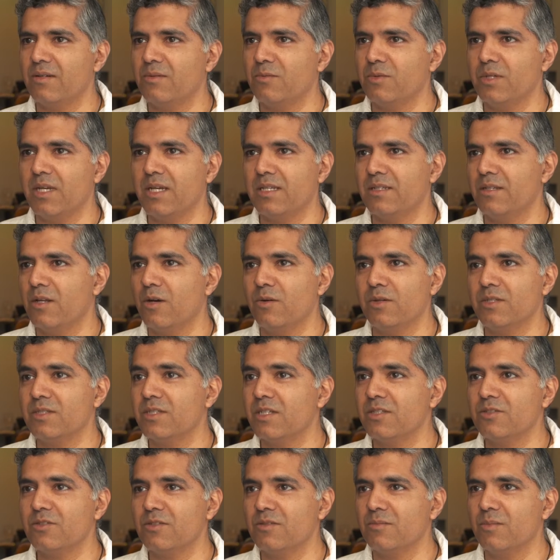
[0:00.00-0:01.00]
We had no
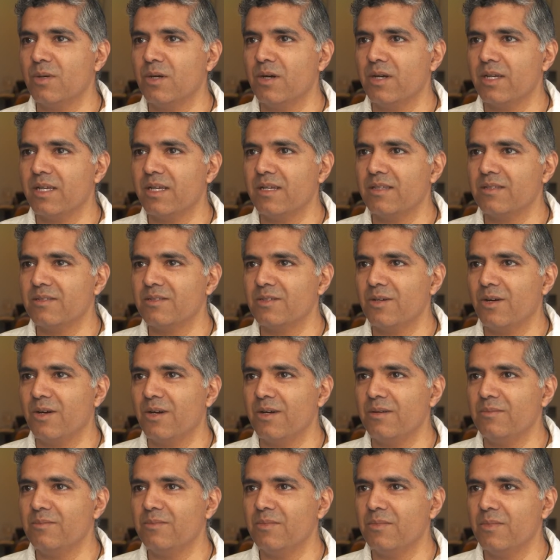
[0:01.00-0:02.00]
intention of buying it at the
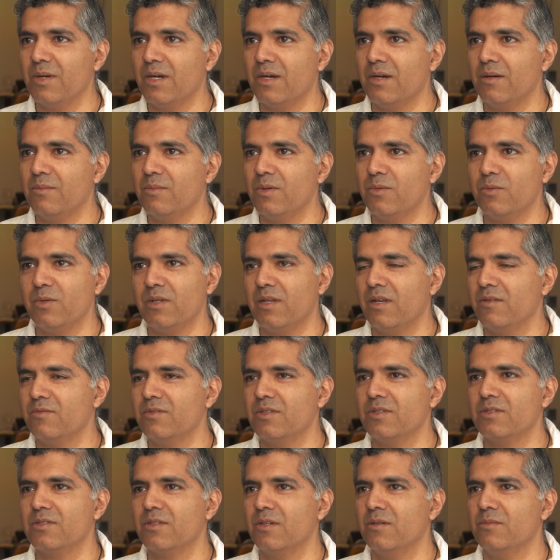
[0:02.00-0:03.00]
time, uh, but we loved
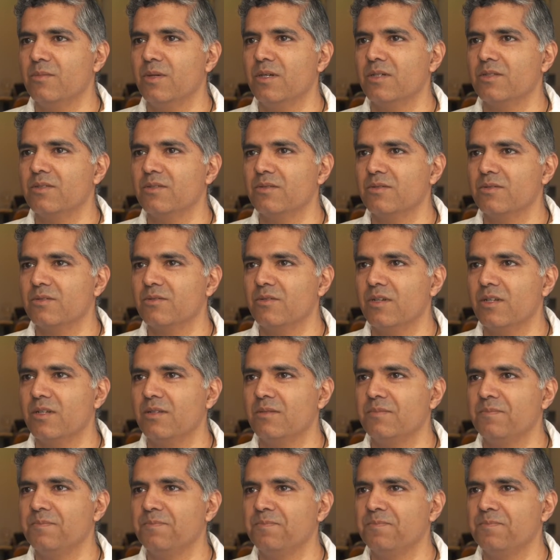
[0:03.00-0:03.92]
it so much, it was great.